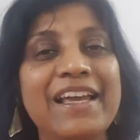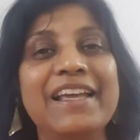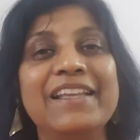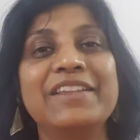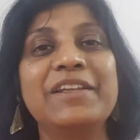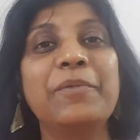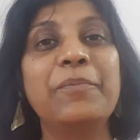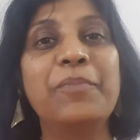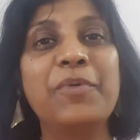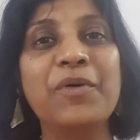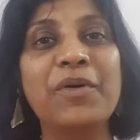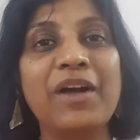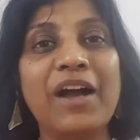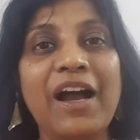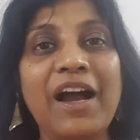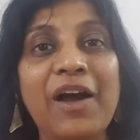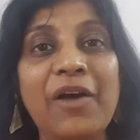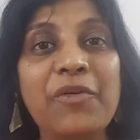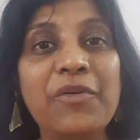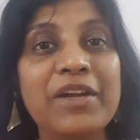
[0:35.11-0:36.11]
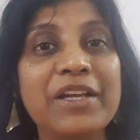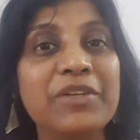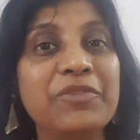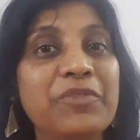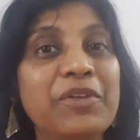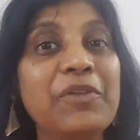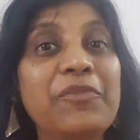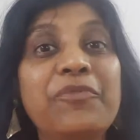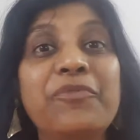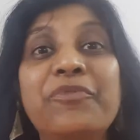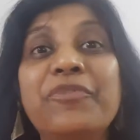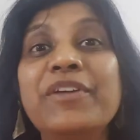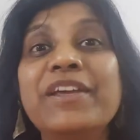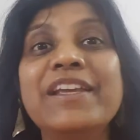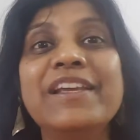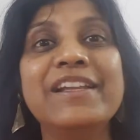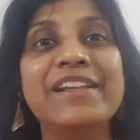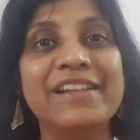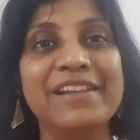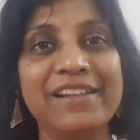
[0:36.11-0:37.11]
the book, how it will
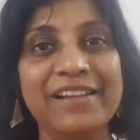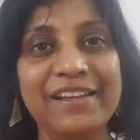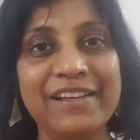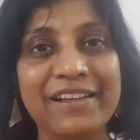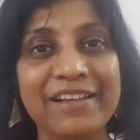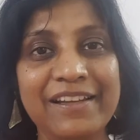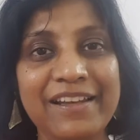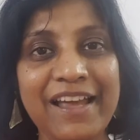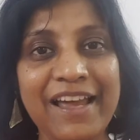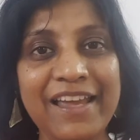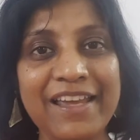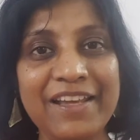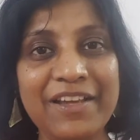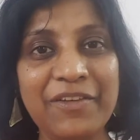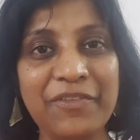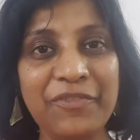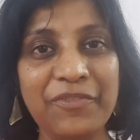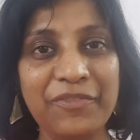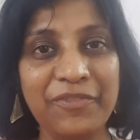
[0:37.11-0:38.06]
feel like